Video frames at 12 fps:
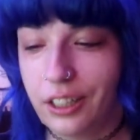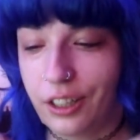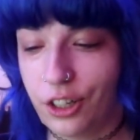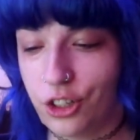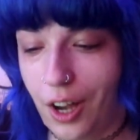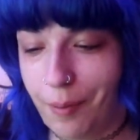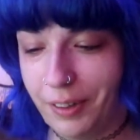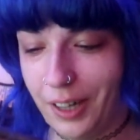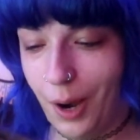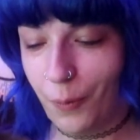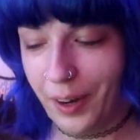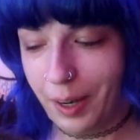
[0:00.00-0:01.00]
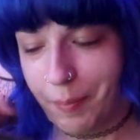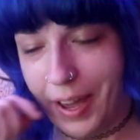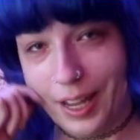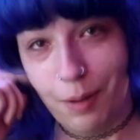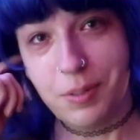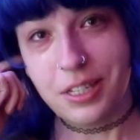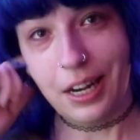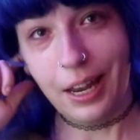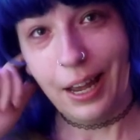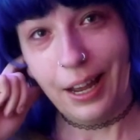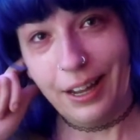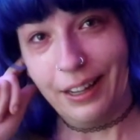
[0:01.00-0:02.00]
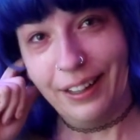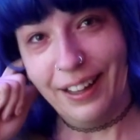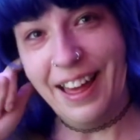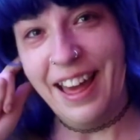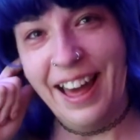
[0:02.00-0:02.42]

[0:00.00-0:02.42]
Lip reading: good job of not wearing makeup today.